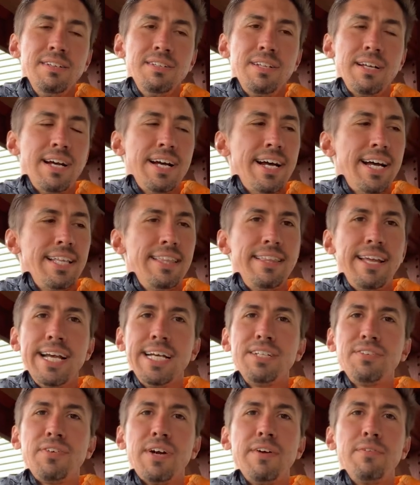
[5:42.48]

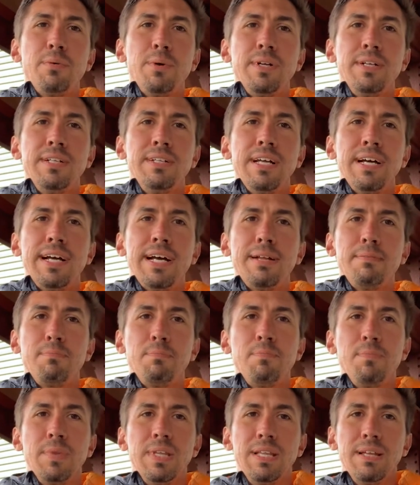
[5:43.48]
Thanks for everyone
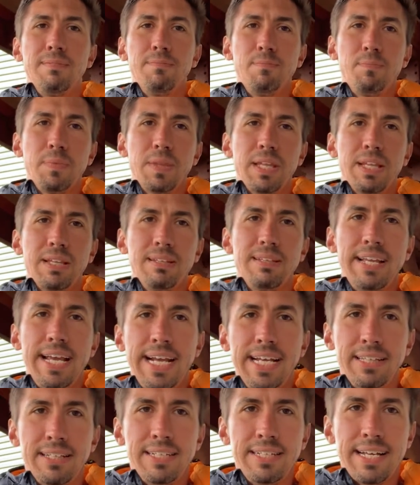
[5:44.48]

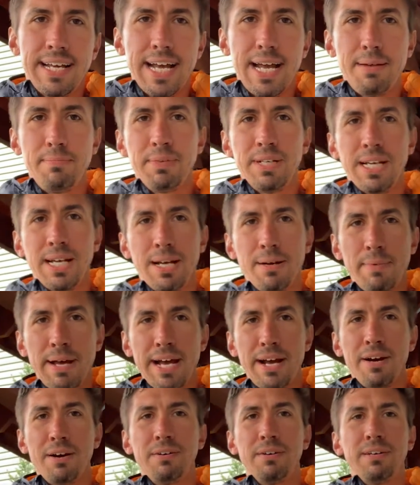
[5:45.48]
taking the time to come
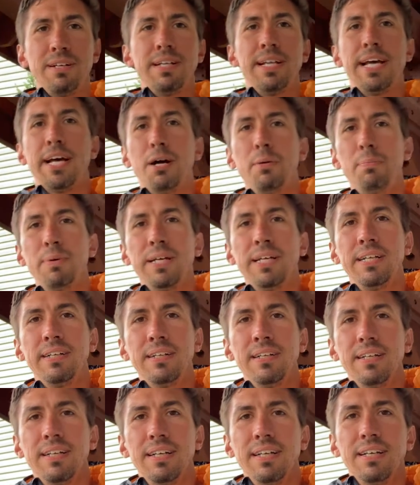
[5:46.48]
out and
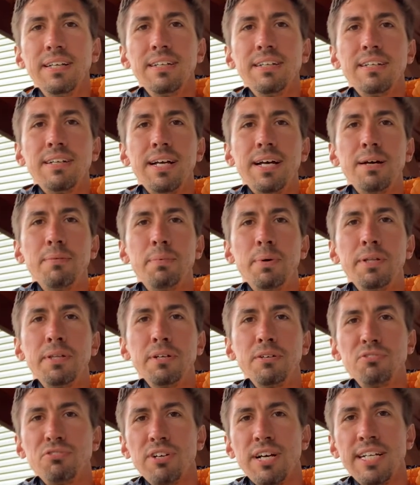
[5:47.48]
helping, putting
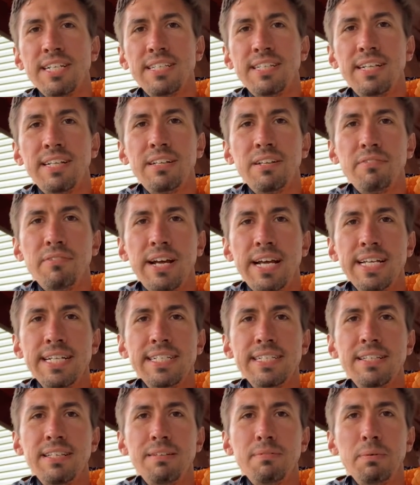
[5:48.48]
their trust in the
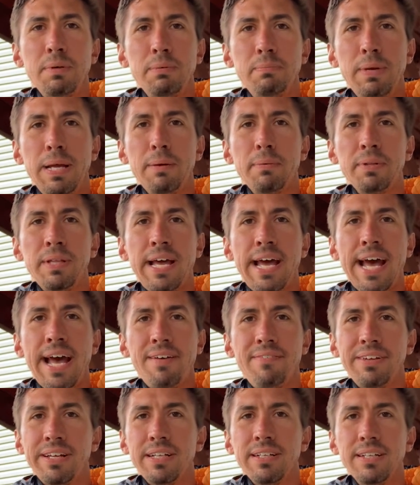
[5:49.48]
race that we'd be able to
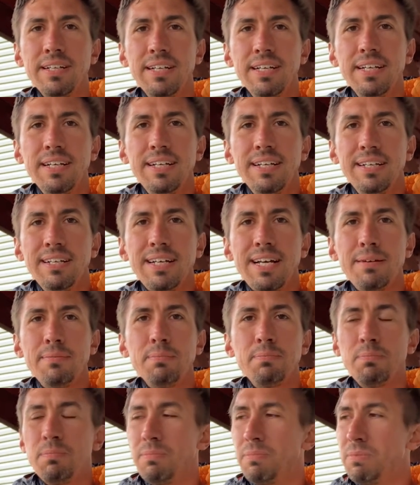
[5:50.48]
have it.
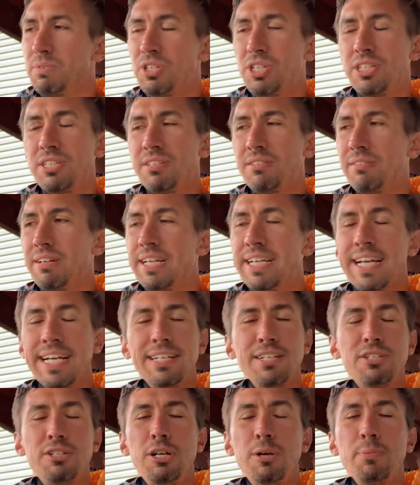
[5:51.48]
I'm just,
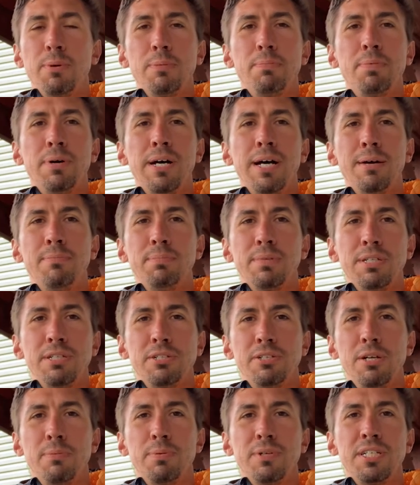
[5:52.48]
again, super pumped and
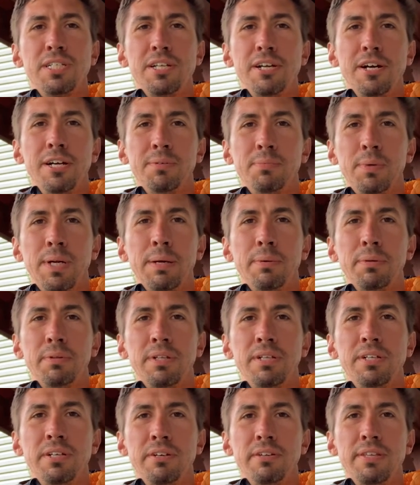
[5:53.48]
super stoked to be able
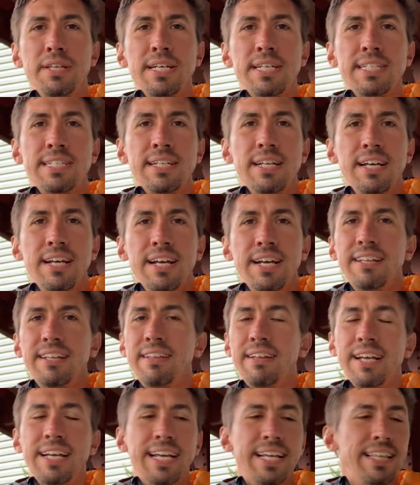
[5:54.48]
to do this.
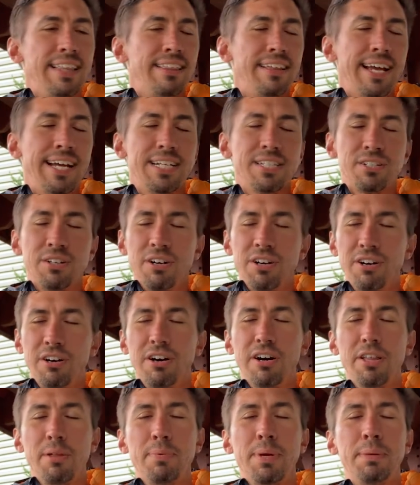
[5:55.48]
Again, thanks to
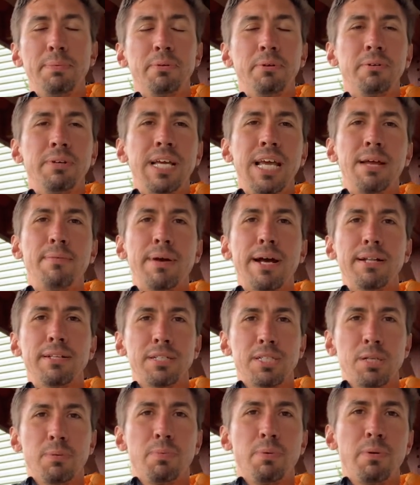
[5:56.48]
all the people who came out
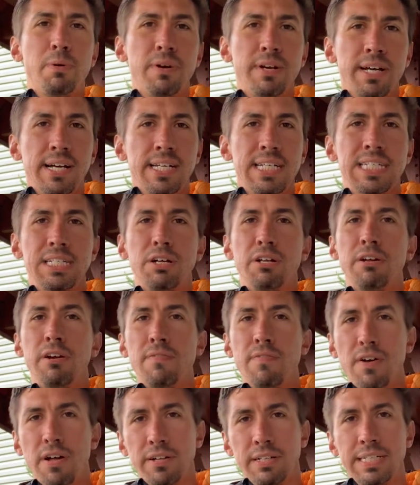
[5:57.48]
to support us, all our
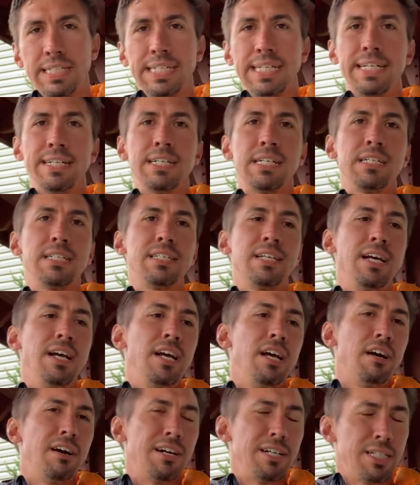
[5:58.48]
volunteers,
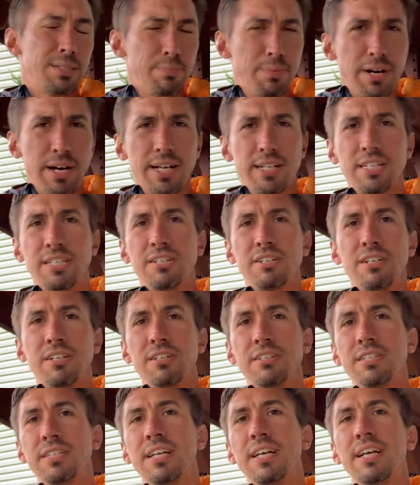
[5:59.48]
our
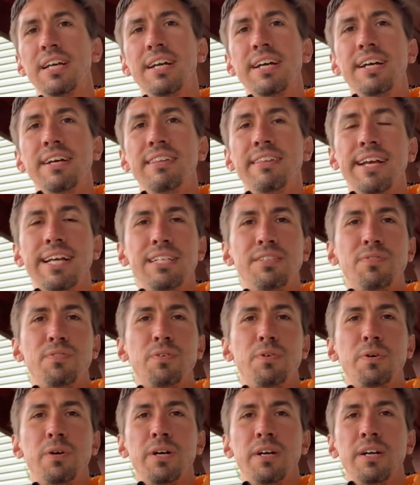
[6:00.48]
sponsors. Thanks
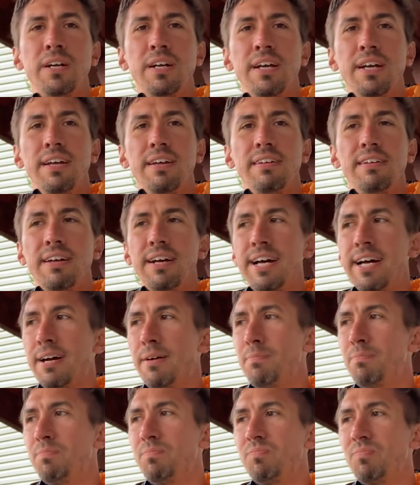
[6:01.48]
for
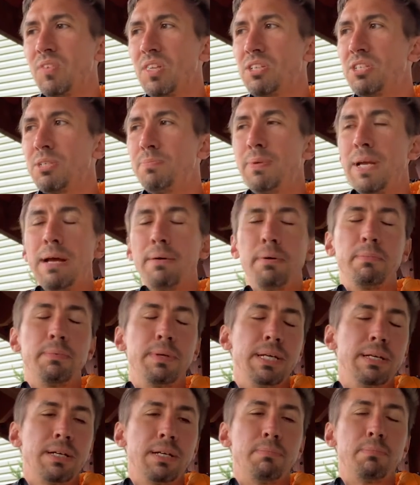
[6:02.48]
just being to
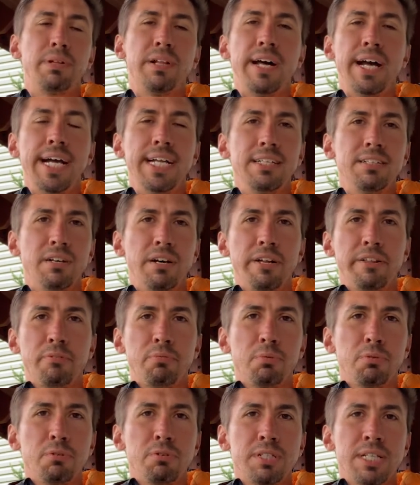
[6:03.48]
be compliant to all the
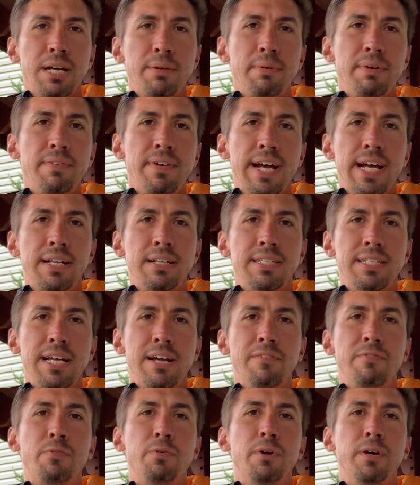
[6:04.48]
rules that we've had to
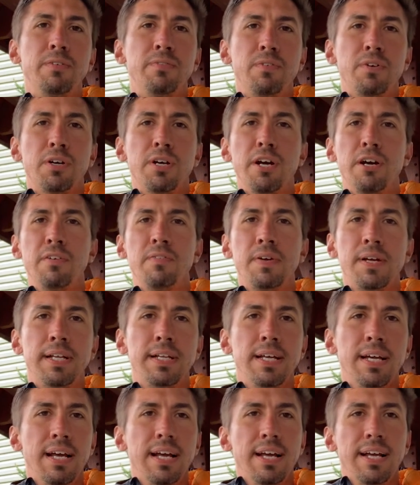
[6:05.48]
set forth for COVID.
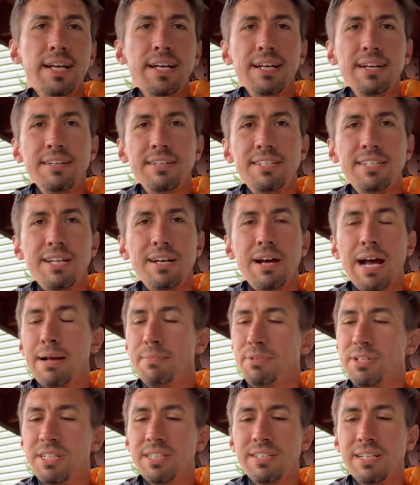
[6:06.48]
So
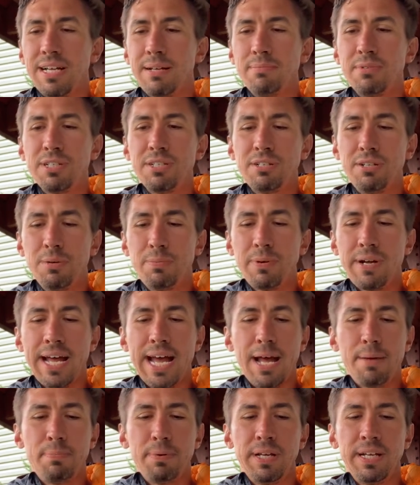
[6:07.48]
I'm just super
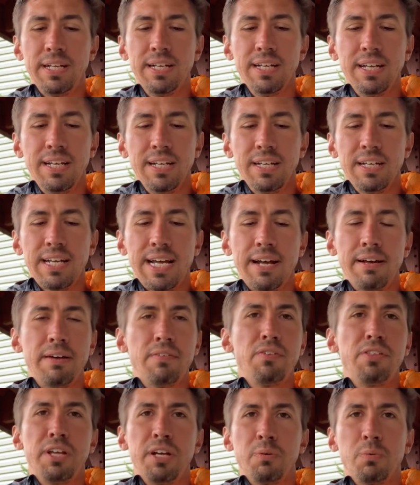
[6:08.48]
happy how
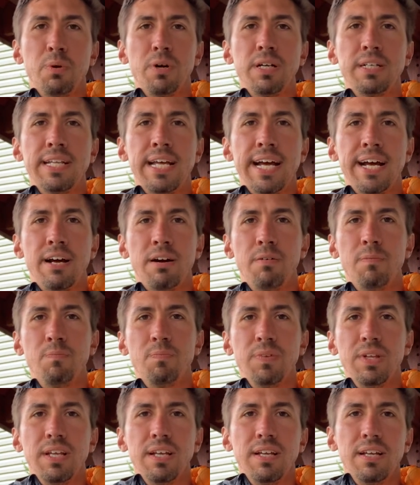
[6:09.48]
everything worked out.
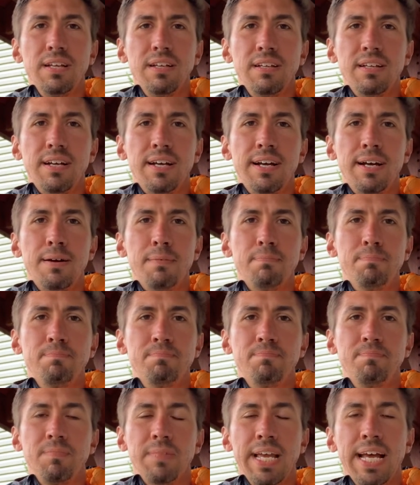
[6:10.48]

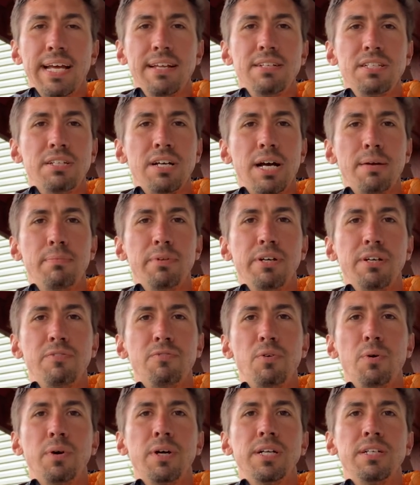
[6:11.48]
Yeah, so I'm looking
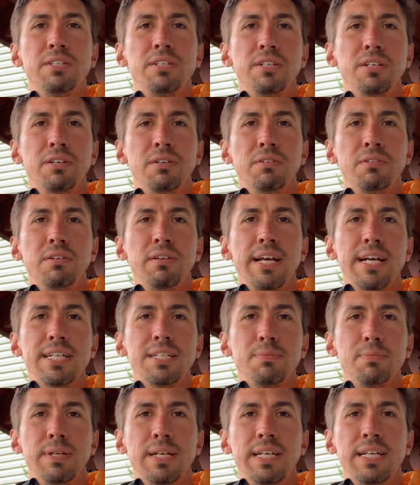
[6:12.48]
forward to
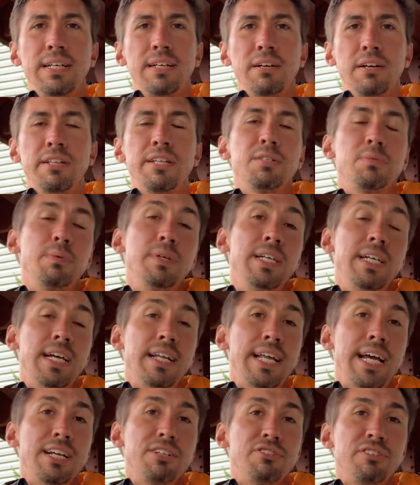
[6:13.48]
next week, or this
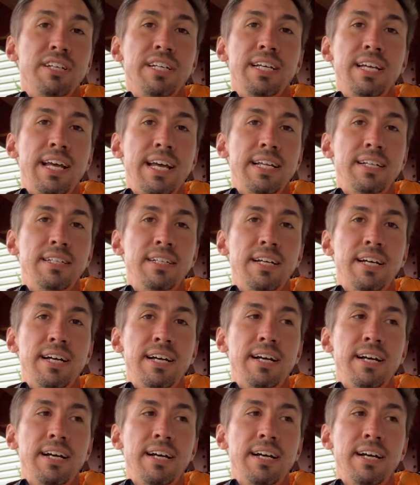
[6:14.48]
weekend actually, and